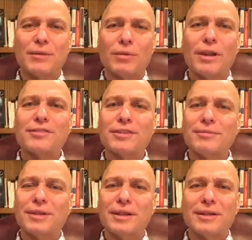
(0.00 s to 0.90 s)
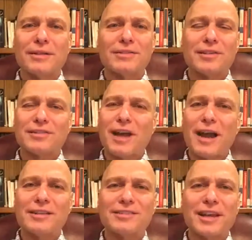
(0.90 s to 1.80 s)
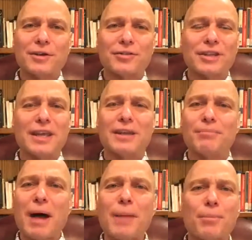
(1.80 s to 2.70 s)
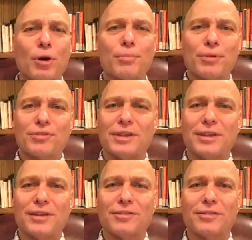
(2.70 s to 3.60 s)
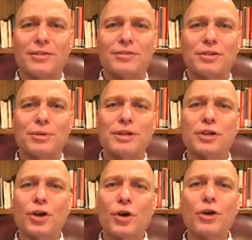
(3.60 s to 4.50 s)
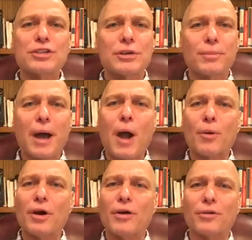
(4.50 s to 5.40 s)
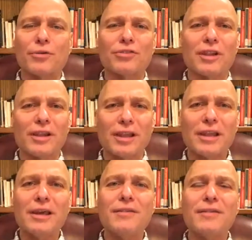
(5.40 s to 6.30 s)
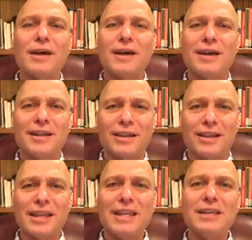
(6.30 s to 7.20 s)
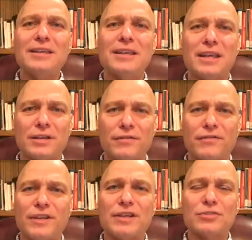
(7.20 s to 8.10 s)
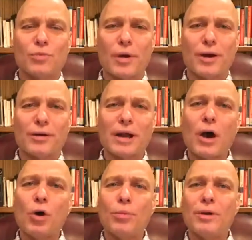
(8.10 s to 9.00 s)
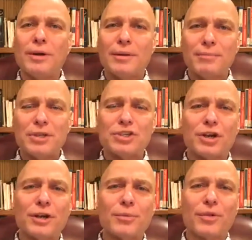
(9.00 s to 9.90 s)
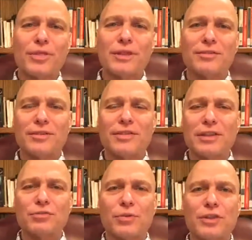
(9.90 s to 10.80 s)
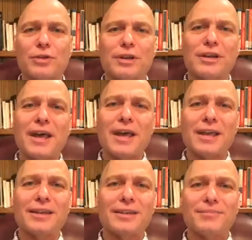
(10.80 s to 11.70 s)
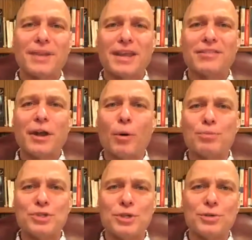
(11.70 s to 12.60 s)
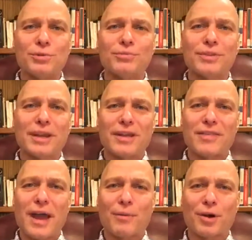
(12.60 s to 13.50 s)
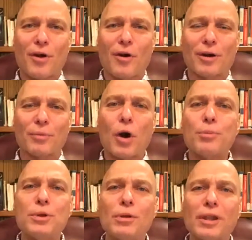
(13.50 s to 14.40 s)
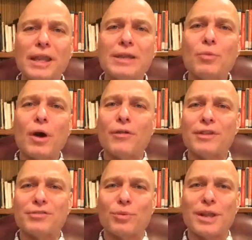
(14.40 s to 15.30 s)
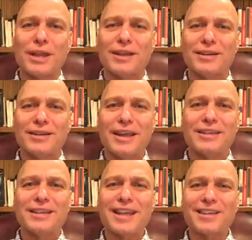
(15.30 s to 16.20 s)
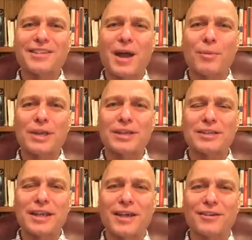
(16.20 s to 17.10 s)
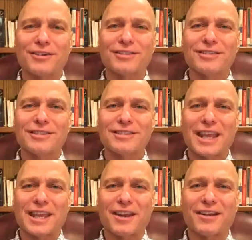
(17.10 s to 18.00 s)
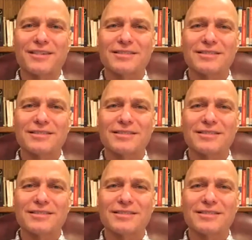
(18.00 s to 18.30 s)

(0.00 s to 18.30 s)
But listen, this is Scotty Sanders again, and my purpose is to encourage and empower others to live, lead, and to finish well. And I hope me sharing with this with you today has helped you in that regard. Well, I hope you lead well this week. Until next time we get together, take care.